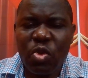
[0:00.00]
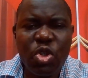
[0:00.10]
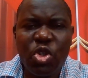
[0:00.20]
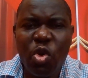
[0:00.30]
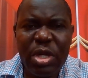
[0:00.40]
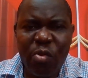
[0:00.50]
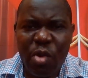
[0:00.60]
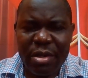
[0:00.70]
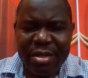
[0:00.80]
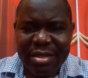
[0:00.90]
to show the
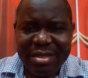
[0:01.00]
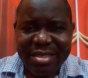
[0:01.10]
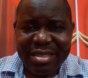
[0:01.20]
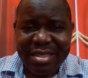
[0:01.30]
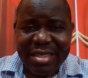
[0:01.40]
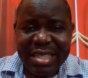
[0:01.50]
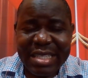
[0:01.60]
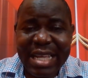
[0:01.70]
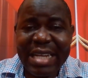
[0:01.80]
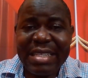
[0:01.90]
world
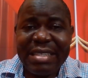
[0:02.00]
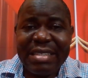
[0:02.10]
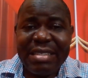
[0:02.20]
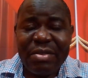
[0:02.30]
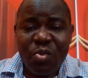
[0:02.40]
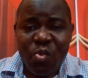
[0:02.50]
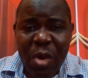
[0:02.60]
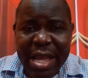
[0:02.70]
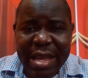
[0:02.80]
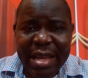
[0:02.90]
that
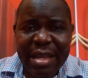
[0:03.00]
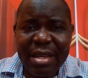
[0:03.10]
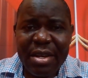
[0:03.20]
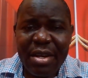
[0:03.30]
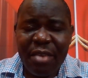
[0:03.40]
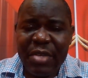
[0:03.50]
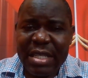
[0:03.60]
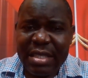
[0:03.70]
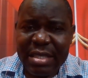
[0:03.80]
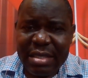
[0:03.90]
we of the
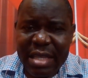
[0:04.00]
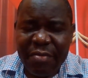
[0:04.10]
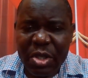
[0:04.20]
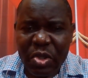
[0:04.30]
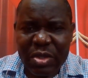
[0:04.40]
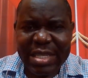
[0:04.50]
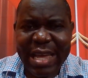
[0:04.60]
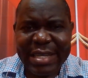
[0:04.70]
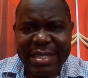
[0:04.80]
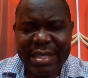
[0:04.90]
civil
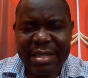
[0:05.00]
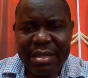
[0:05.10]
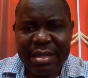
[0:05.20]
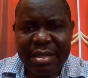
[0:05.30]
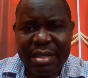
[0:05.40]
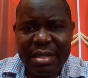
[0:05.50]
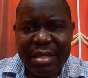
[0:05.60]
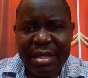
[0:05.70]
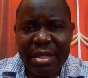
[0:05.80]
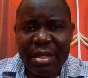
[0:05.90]
society,
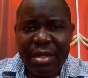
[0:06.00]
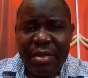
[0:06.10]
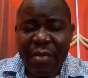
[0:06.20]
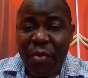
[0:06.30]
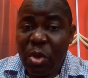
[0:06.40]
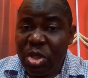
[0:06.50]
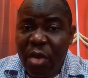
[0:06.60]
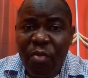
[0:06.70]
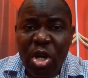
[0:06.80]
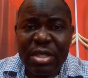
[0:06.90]
that those
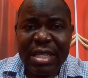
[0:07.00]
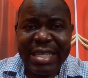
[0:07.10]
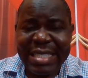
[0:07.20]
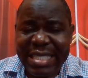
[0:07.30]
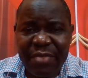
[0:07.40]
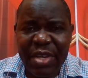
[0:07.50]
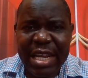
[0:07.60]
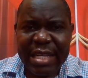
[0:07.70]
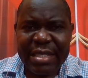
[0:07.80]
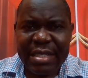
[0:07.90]
of us, the
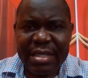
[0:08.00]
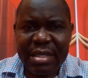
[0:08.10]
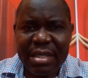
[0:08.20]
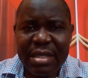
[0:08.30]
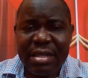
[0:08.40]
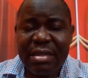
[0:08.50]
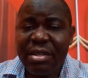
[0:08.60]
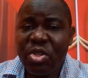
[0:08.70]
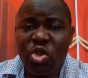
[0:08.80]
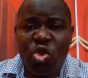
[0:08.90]
civilians,
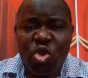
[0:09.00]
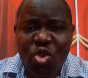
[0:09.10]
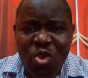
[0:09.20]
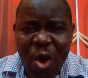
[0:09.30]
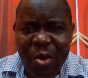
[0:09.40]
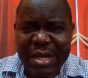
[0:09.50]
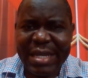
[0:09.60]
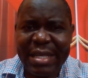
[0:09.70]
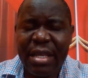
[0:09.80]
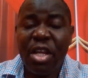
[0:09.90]

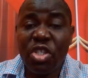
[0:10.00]
strongly